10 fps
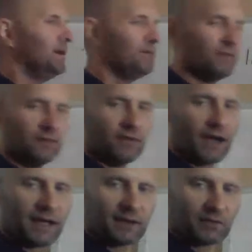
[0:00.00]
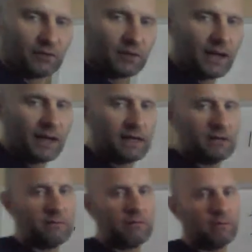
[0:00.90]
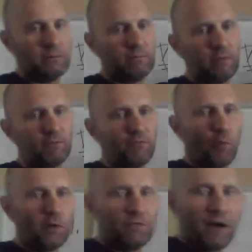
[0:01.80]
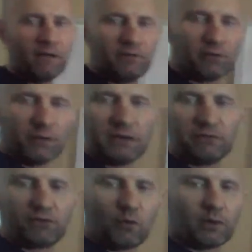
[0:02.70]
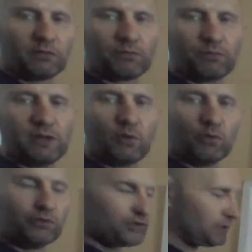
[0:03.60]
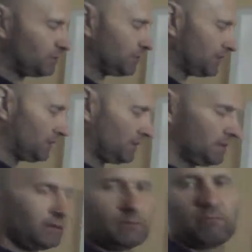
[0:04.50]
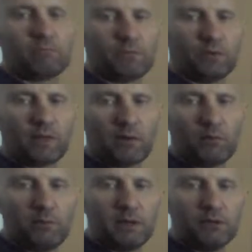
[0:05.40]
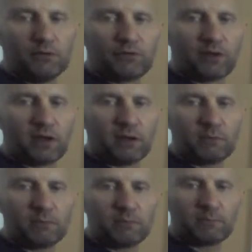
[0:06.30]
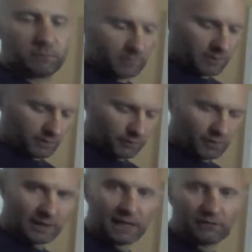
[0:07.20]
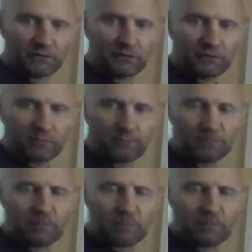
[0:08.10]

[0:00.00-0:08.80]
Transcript: It's the diagonal line at 45 degrees going through the origin. So that would be your answer.